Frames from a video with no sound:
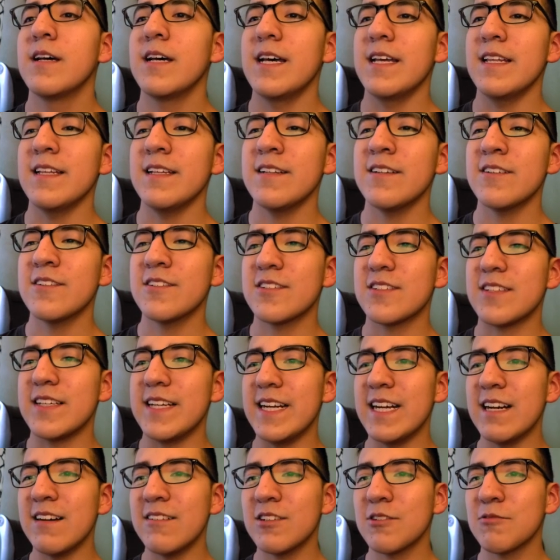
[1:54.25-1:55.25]
And then there's this
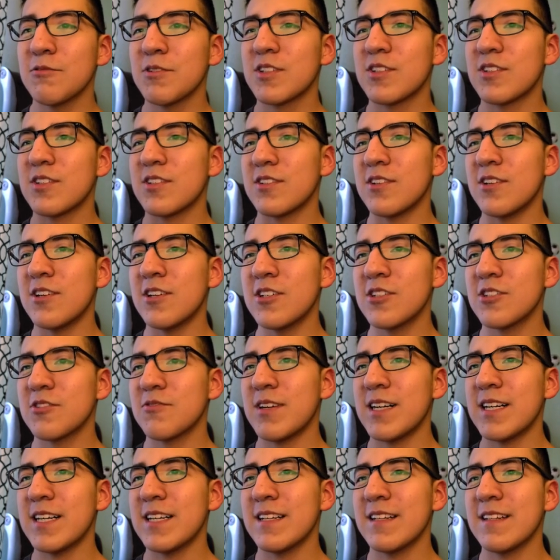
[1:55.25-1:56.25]
area with stars
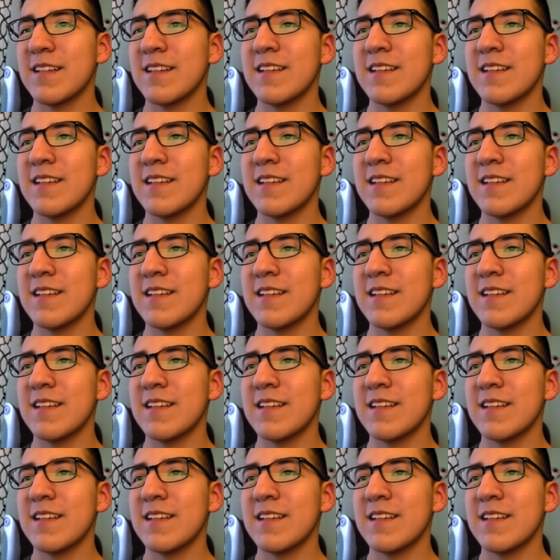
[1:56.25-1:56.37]
right in